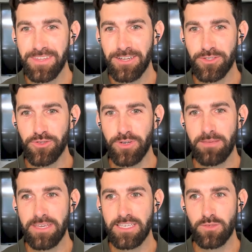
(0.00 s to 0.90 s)

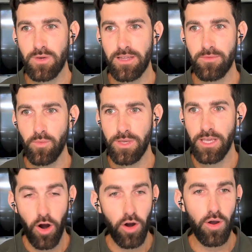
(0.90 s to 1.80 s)
dreaming is when we
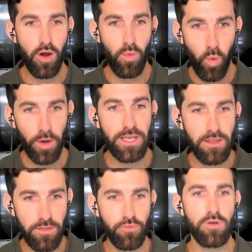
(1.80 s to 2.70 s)
are working
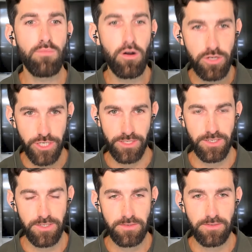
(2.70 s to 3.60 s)
through emotions.